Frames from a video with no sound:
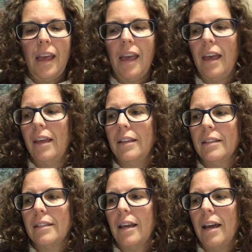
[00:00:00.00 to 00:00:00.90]

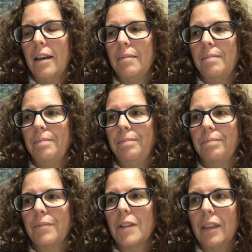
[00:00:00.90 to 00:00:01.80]
And
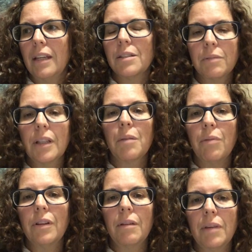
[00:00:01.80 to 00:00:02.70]
so I think it's really
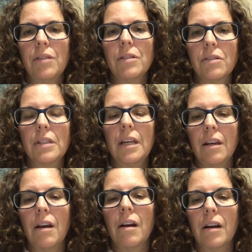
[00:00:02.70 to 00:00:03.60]
important that we use those
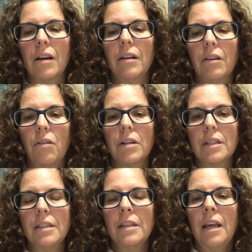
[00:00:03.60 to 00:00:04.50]
in our
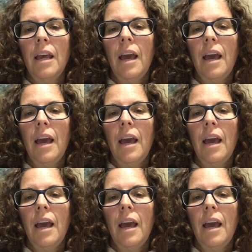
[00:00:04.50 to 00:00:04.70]
courses.